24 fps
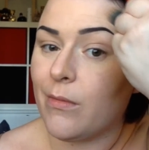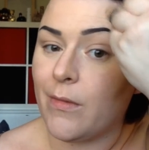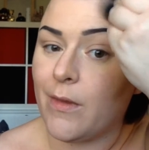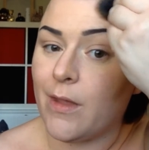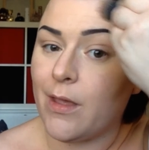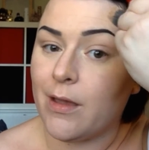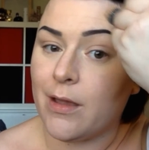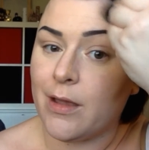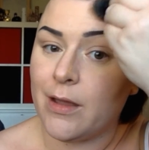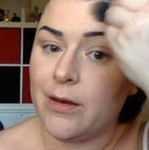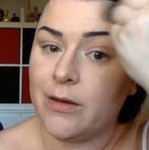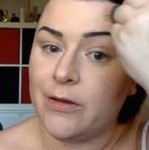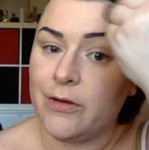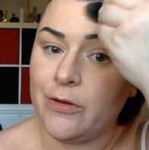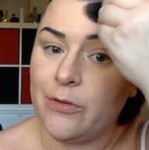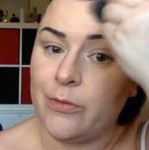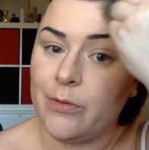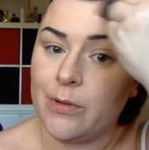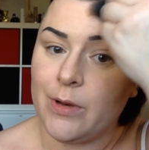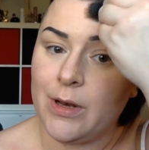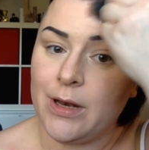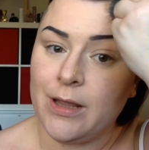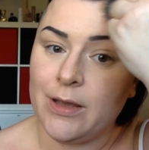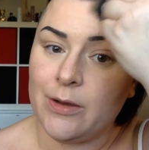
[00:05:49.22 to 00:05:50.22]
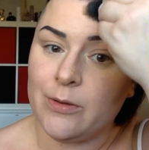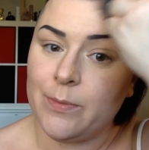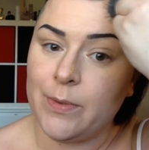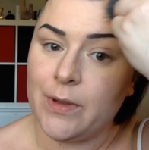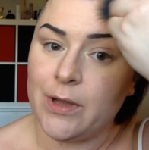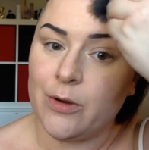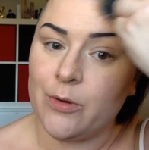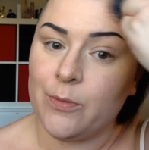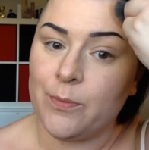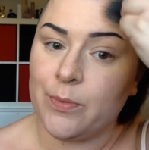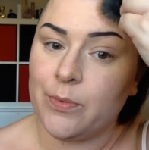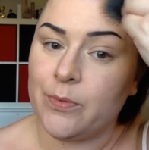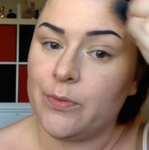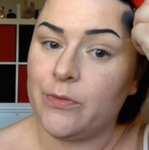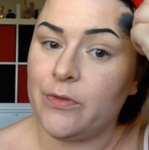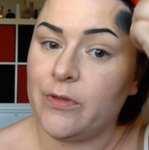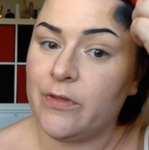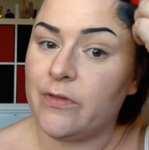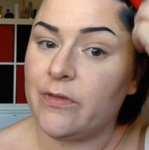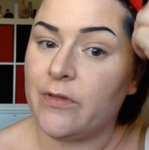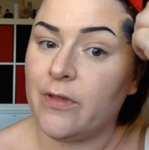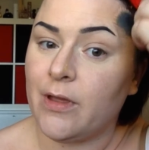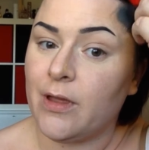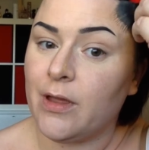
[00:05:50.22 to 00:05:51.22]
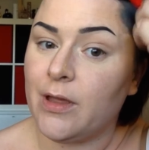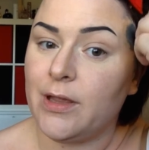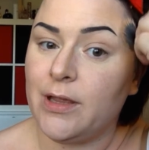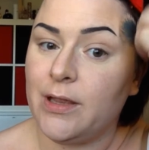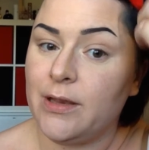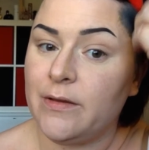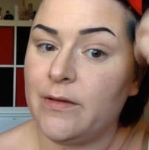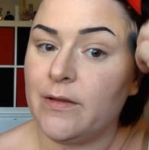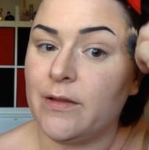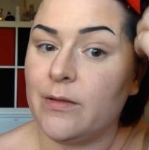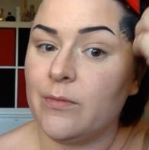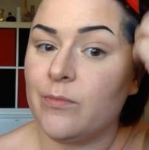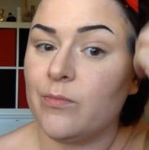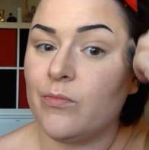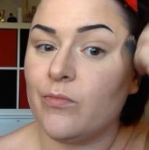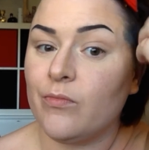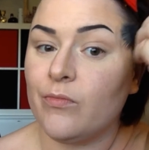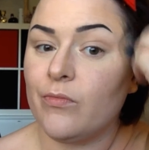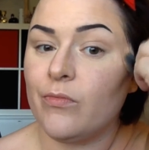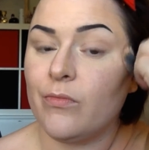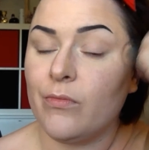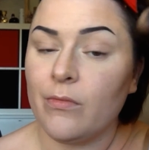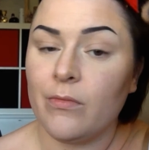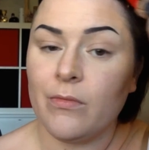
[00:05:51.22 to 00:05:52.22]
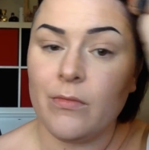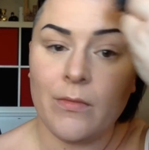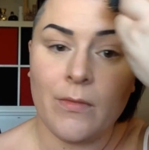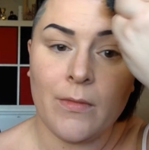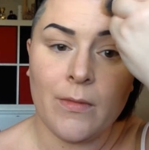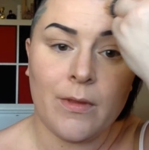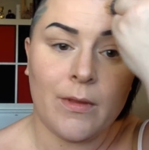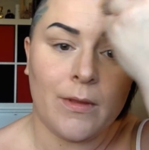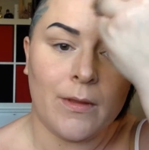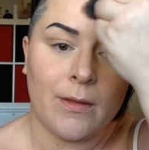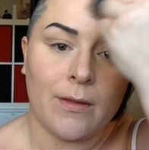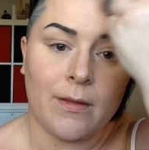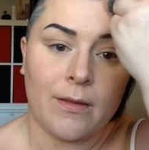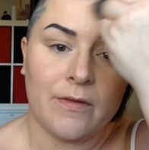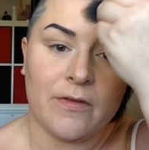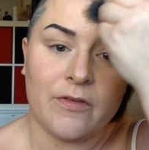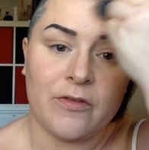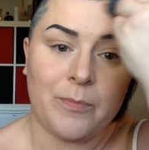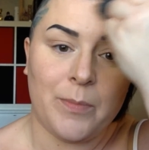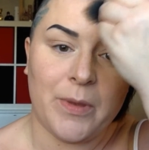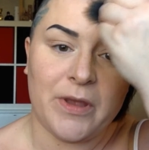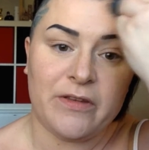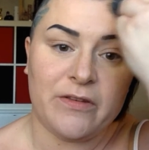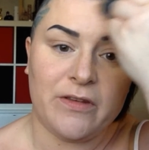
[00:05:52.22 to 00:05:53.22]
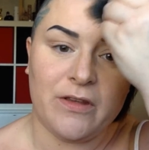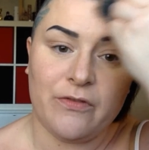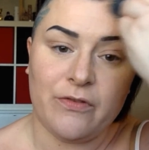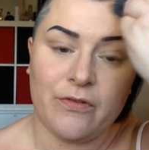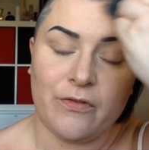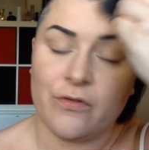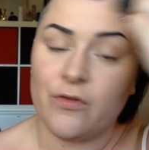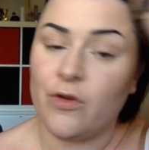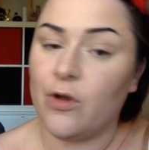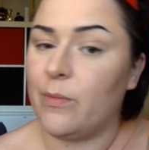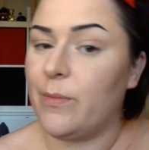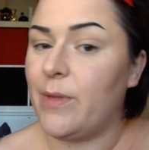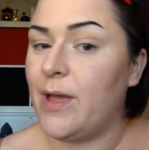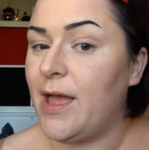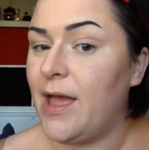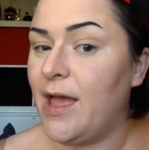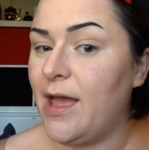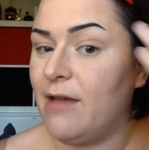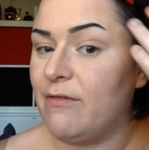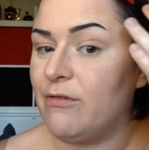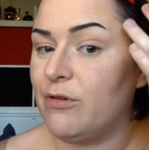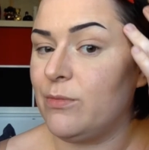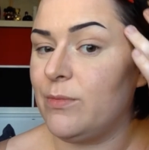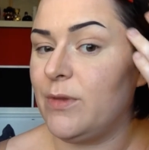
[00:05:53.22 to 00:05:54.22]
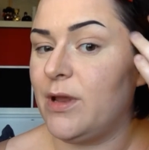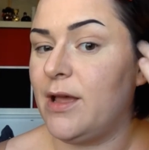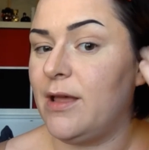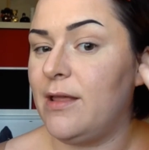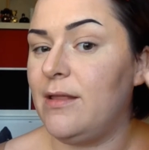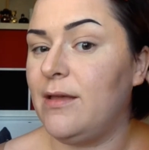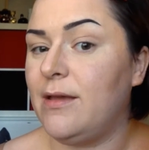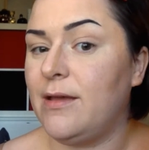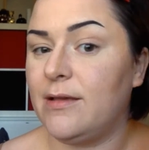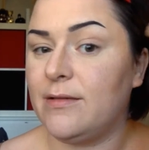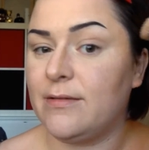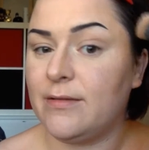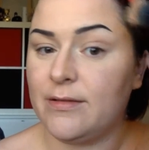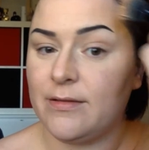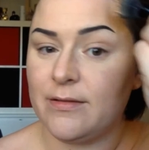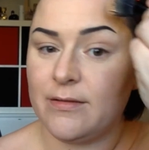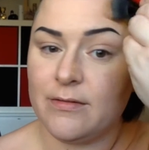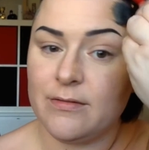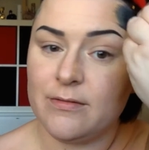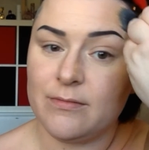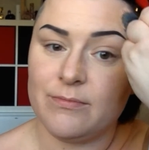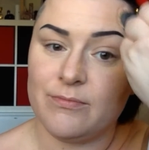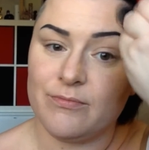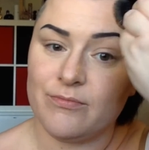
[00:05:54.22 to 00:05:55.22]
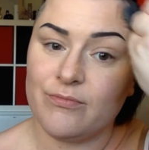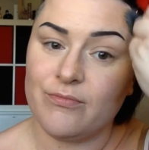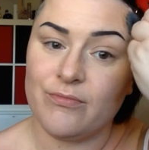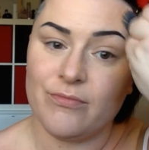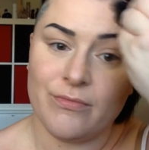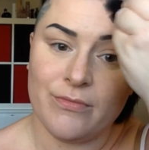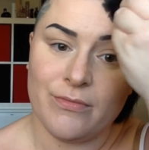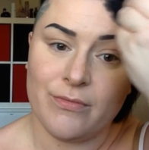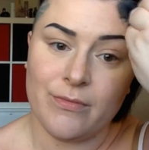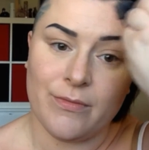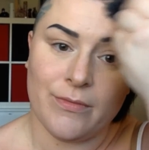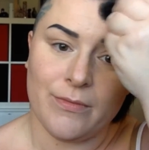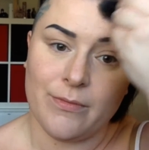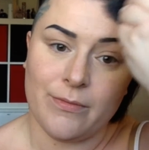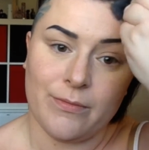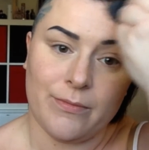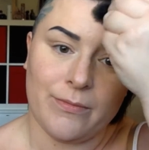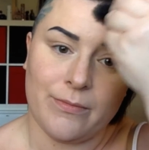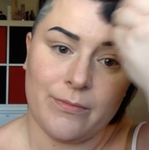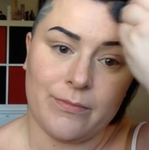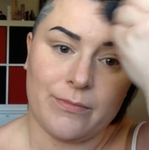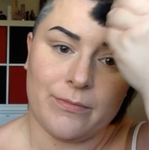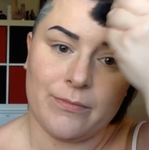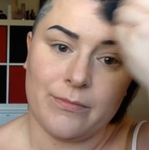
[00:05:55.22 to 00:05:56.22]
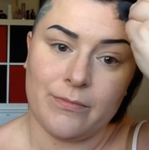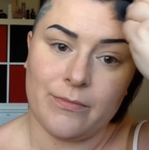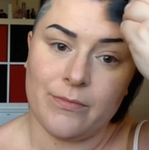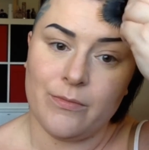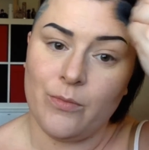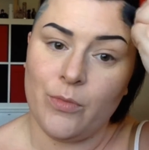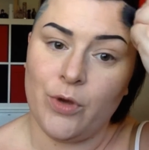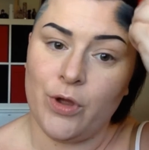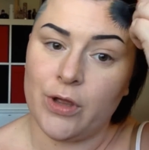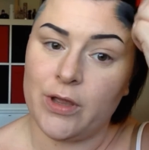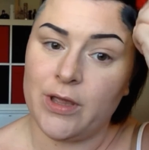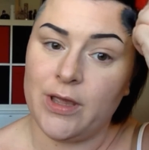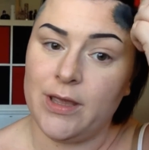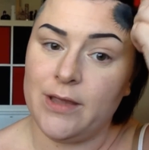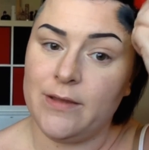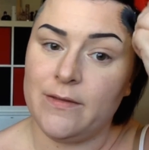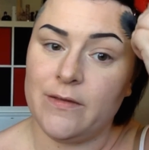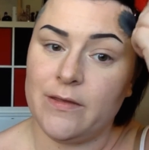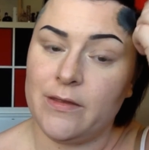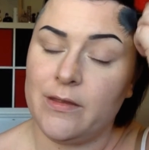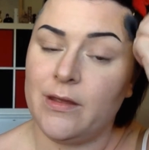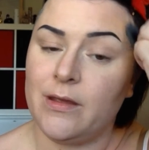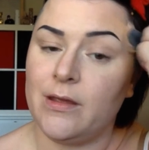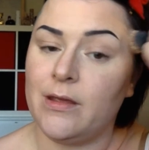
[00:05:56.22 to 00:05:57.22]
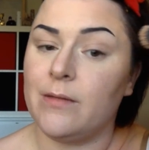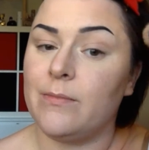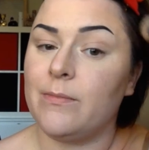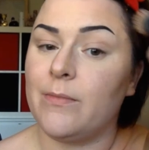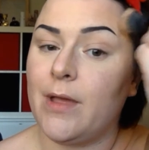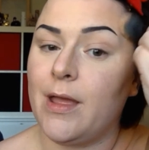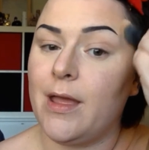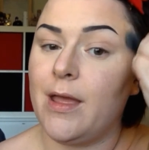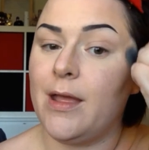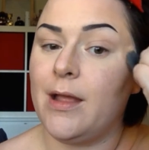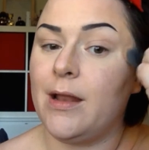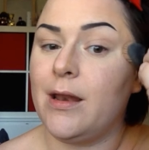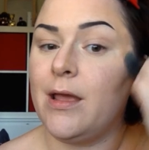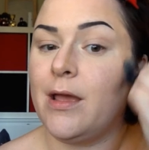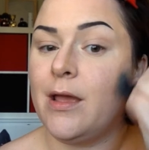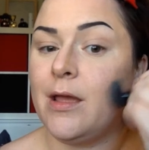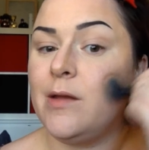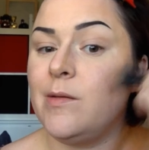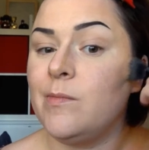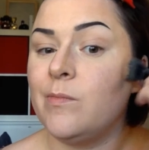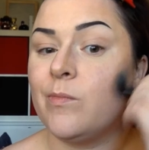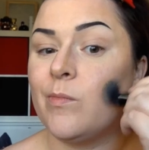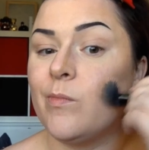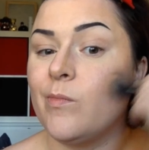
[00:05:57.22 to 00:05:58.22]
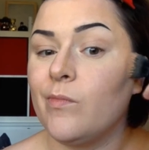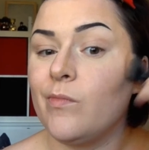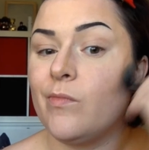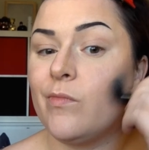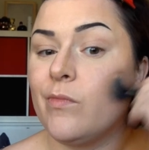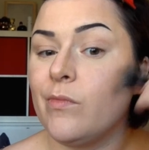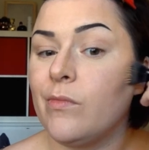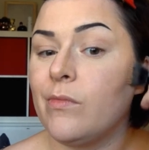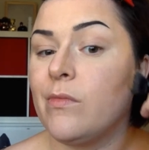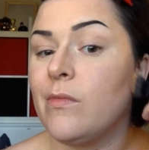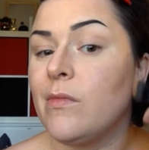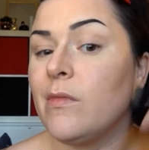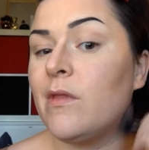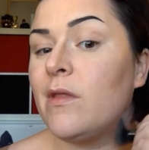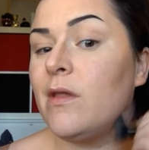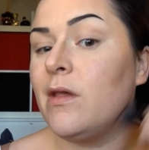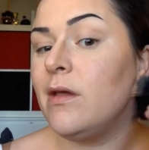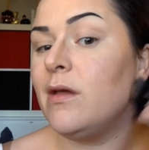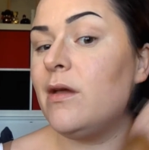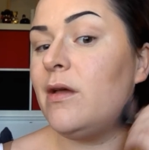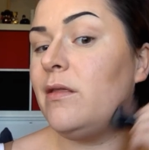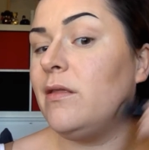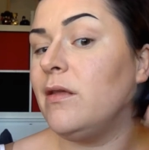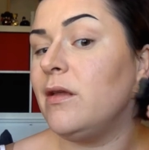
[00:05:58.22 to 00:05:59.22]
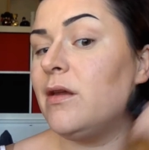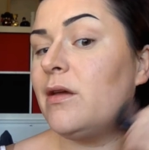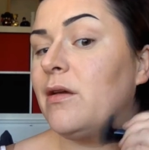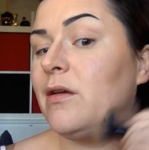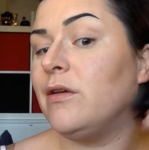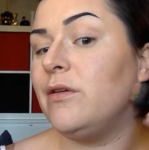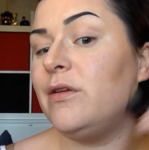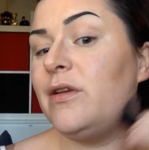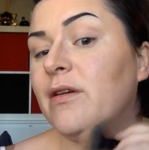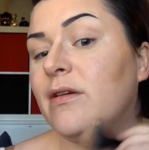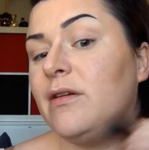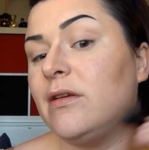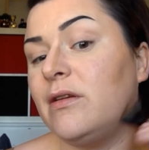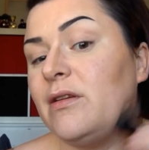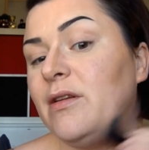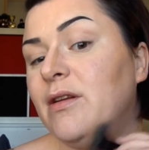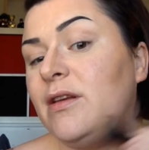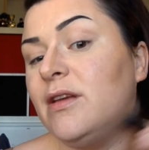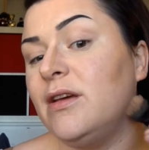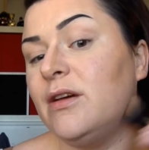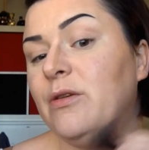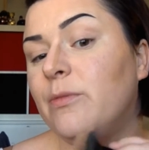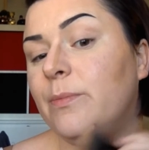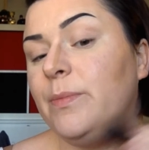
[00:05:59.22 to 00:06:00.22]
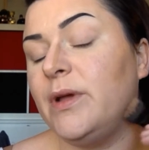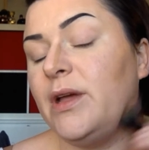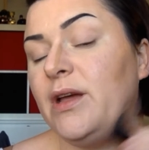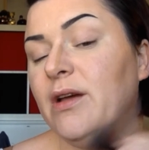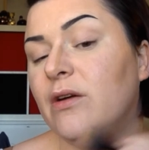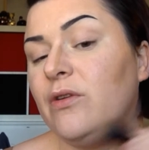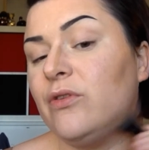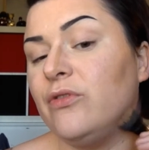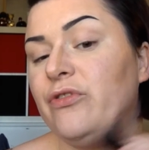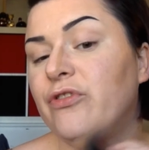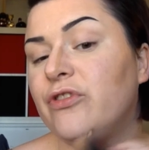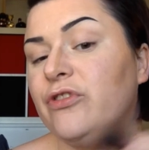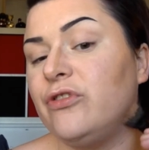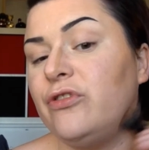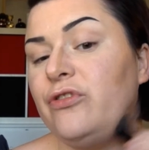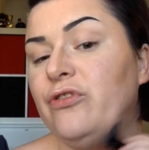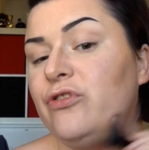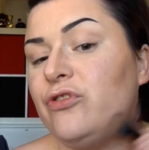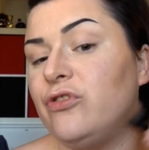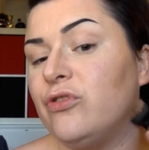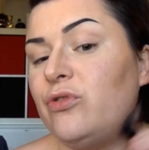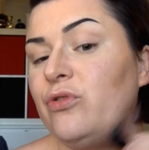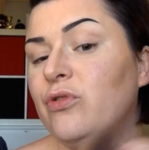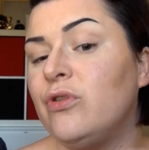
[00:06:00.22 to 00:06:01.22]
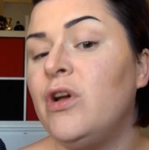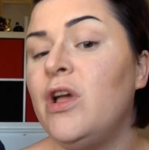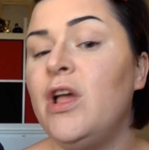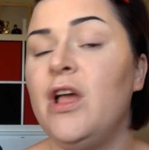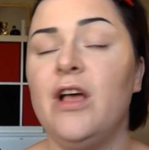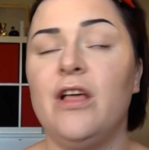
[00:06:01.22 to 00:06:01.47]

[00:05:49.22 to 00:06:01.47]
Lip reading: I kind of do a little bit up the side, especially if I've got my hair up like this. Work it into the hairline, and then I go down a little bit onto the jaw.